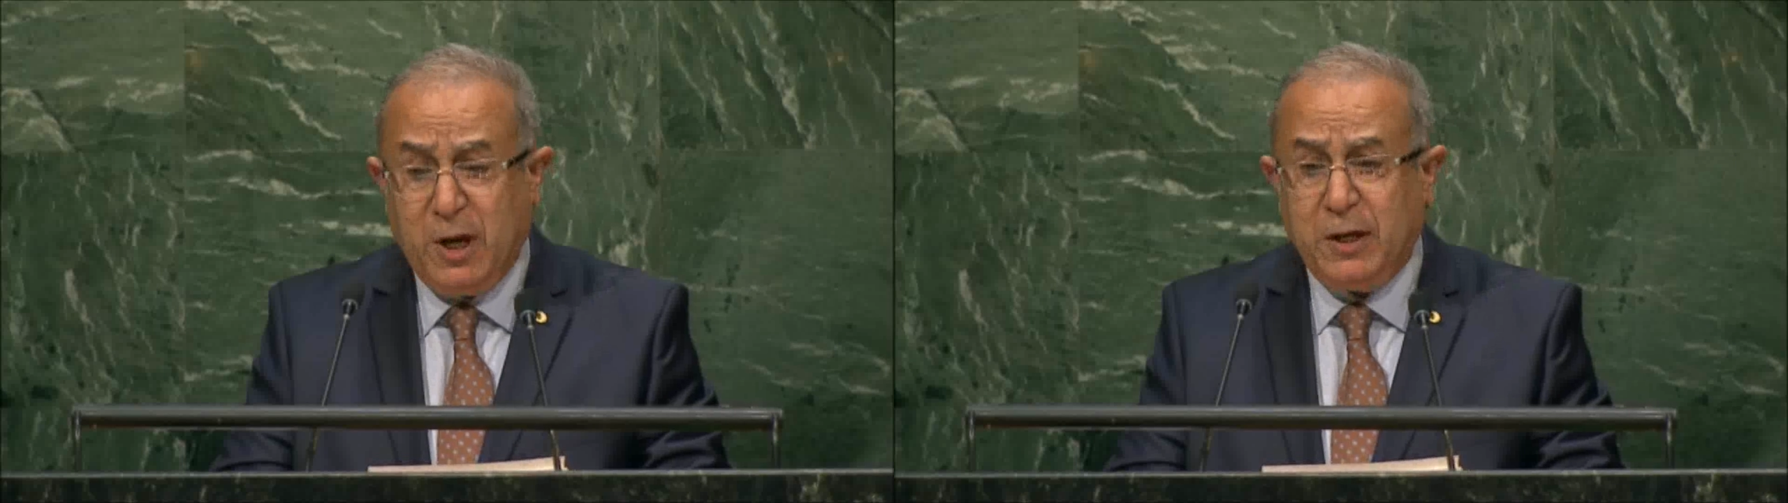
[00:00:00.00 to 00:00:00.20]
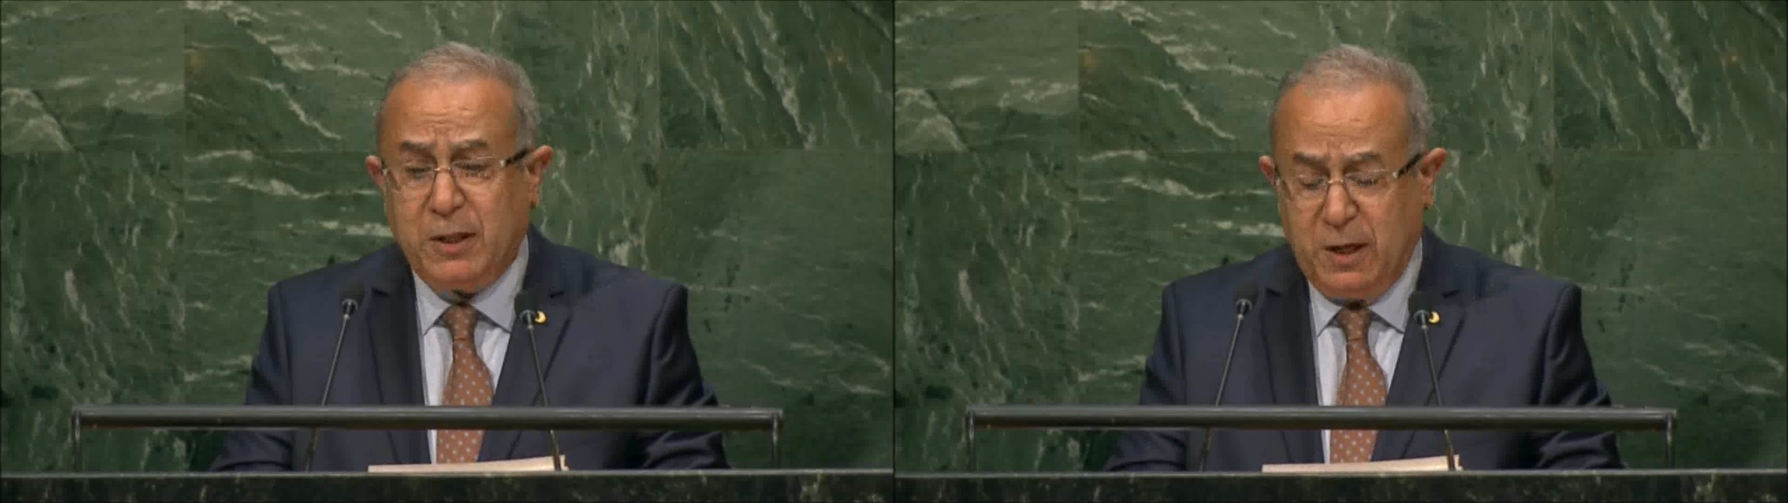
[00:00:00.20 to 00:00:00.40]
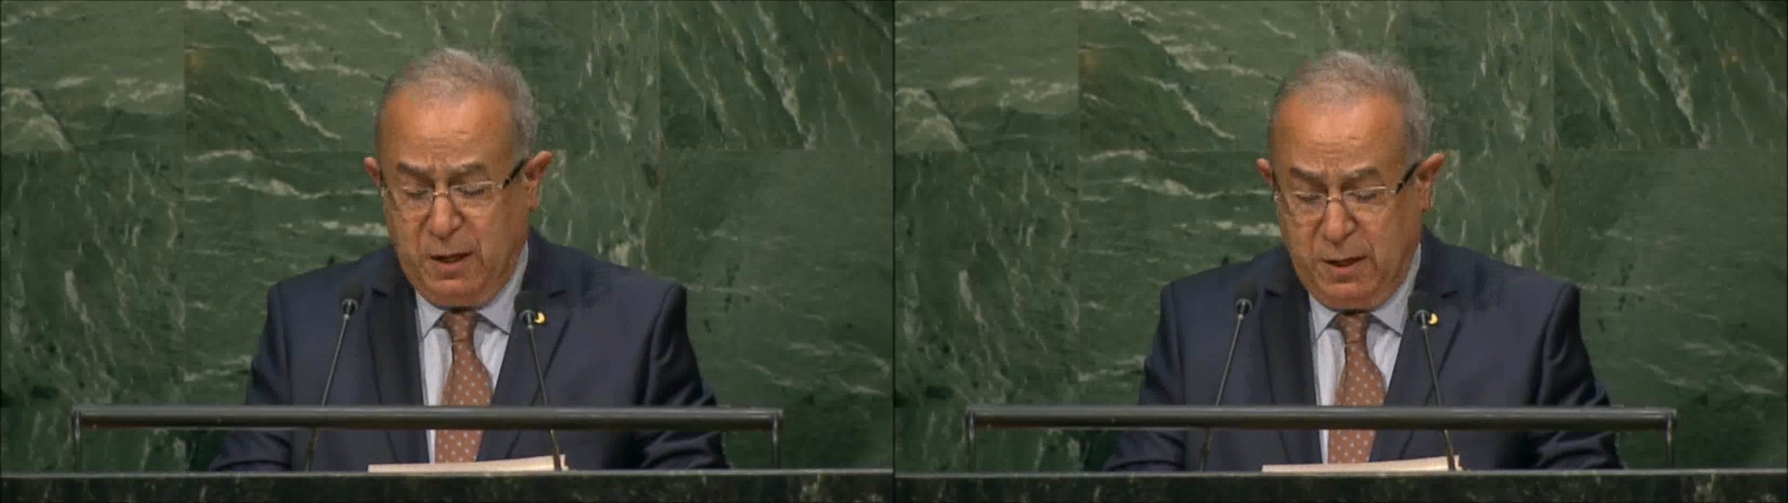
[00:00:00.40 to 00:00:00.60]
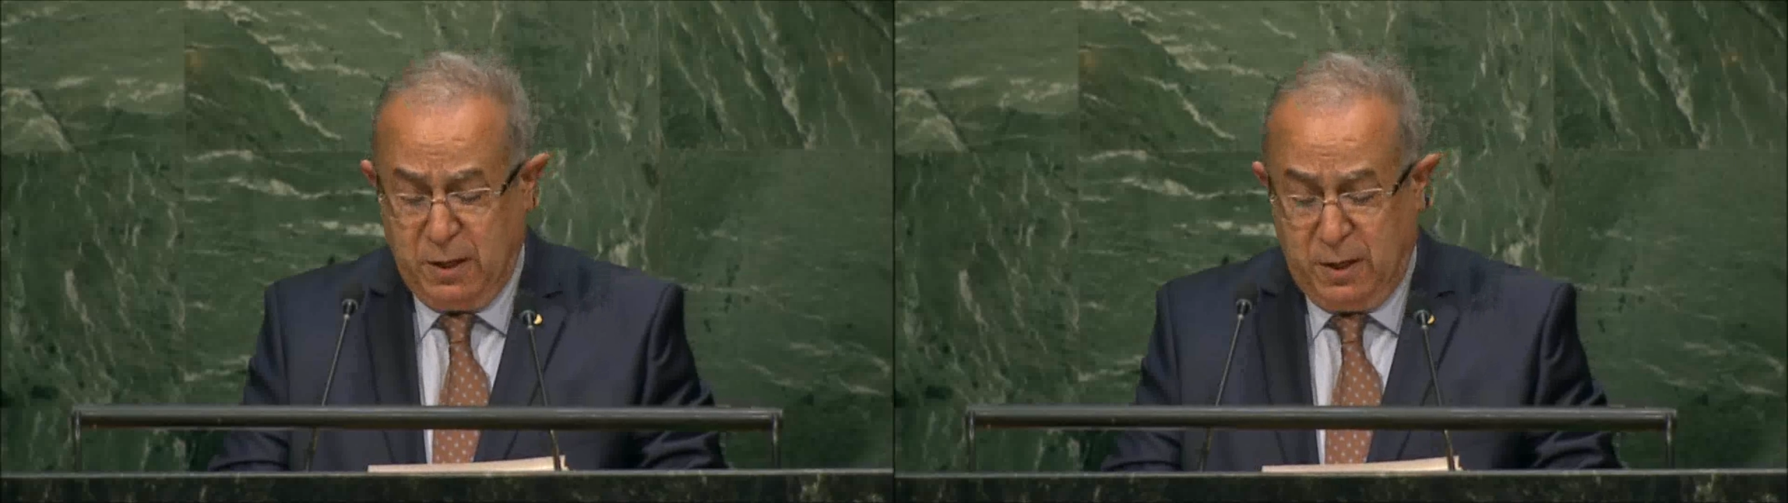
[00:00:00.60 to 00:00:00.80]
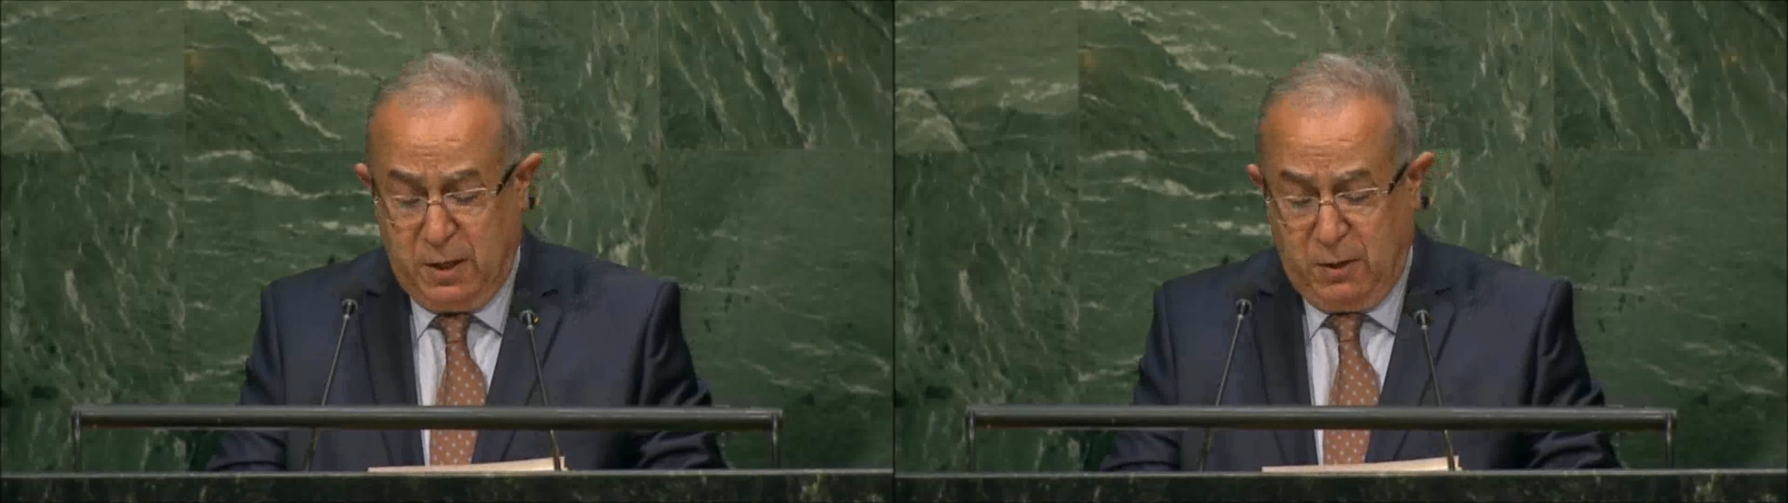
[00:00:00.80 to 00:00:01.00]
70th
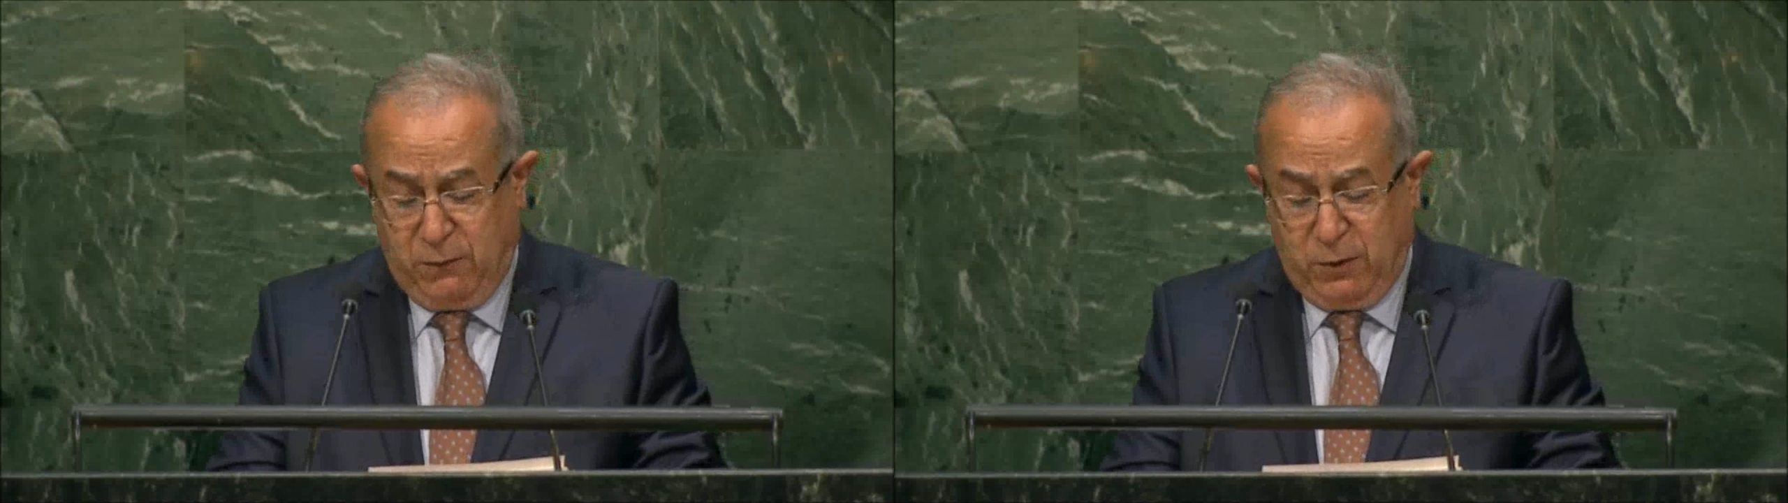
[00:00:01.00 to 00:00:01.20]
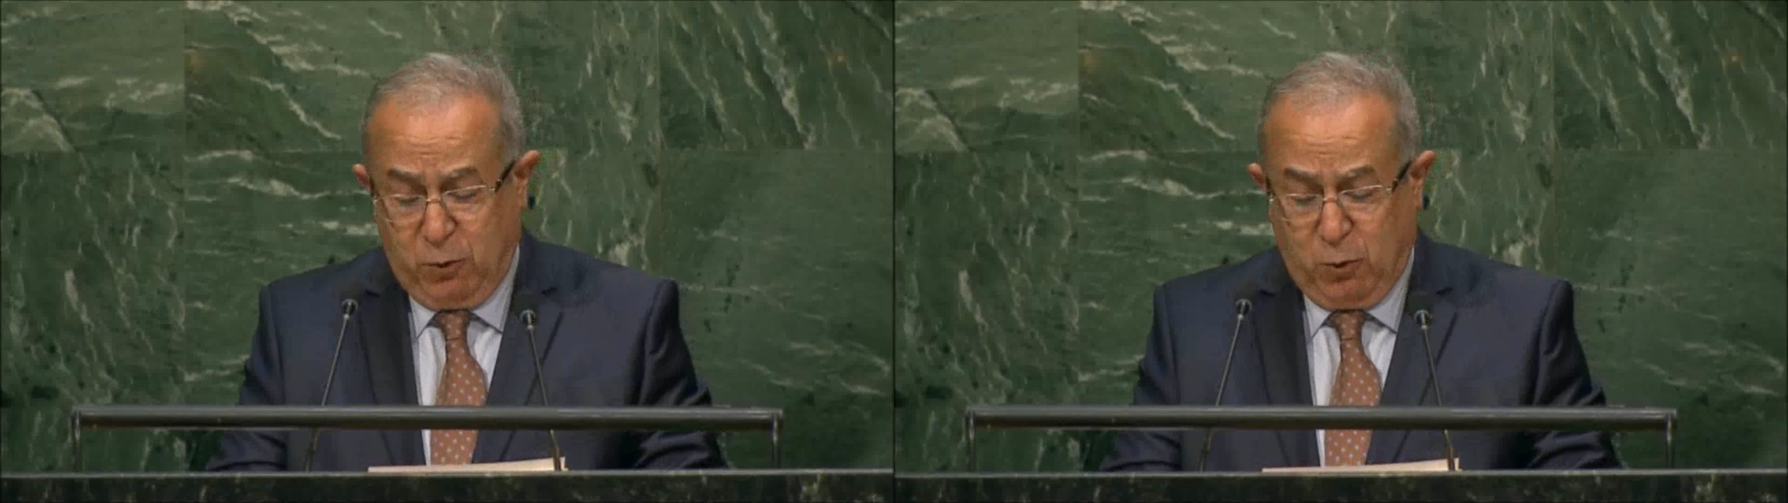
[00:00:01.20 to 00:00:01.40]
anniversary.